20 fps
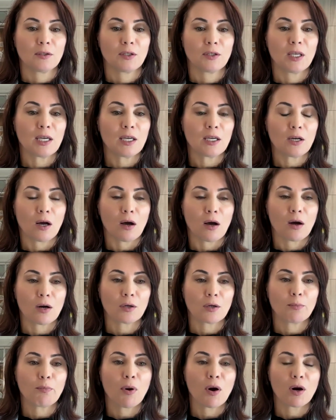they
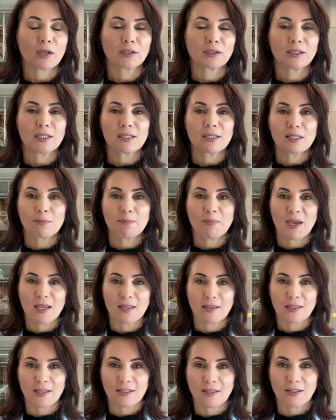are
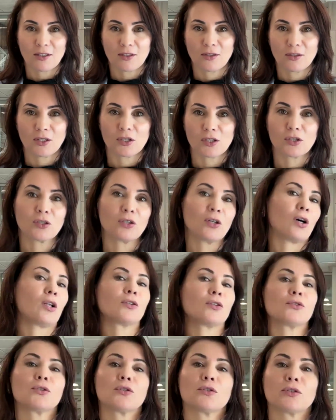participating in this
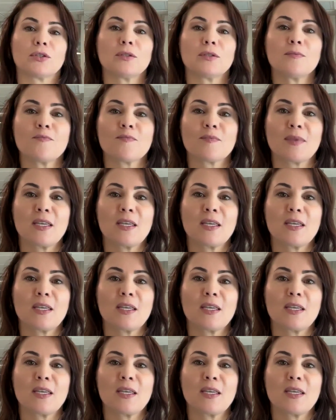culture.